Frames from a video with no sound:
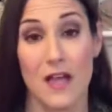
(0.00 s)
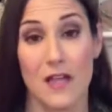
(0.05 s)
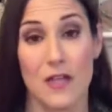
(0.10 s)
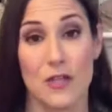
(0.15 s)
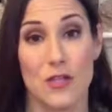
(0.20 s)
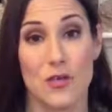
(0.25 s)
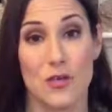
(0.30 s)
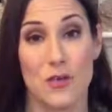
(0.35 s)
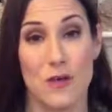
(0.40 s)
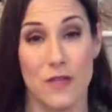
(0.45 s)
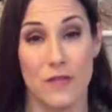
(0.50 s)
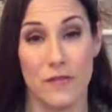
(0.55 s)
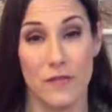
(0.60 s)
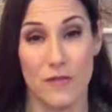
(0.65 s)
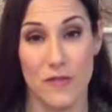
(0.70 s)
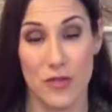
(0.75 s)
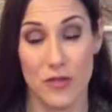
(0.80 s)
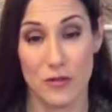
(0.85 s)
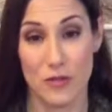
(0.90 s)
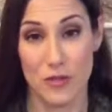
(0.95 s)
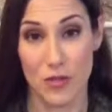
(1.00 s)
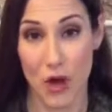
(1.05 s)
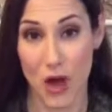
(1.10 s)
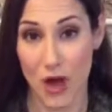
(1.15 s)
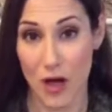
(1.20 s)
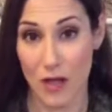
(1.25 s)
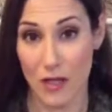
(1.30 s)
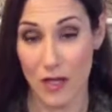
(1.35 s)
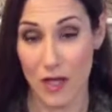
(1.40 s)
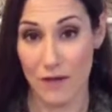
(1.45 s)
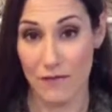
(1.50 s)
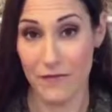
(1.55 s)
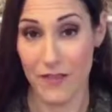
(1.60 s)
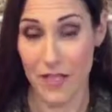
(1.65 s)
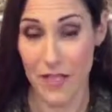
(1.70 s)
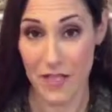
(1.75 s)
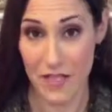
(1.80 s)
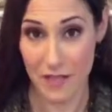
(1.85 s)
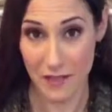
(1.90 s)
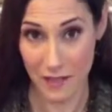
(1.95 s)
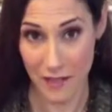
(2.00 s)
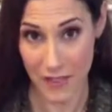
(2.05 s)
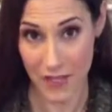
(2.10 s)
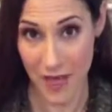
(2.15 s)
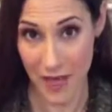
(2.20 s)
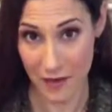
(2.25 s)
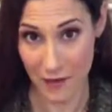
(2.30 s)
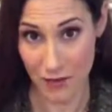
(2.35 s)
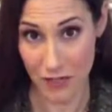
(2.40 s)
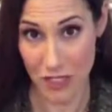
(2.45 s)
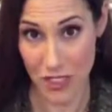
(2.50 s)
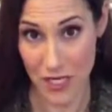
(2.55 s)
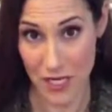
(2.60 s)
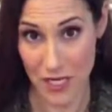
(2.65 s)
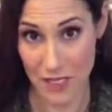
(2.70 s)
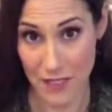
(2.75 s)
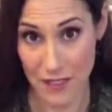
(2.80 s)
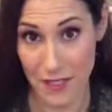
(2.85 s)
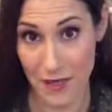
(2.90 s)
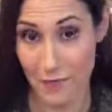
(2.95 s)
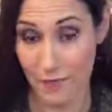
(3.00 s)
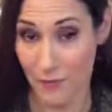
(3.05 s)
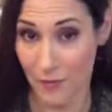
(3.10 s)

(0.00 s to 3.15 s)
you infuse all of the healing energies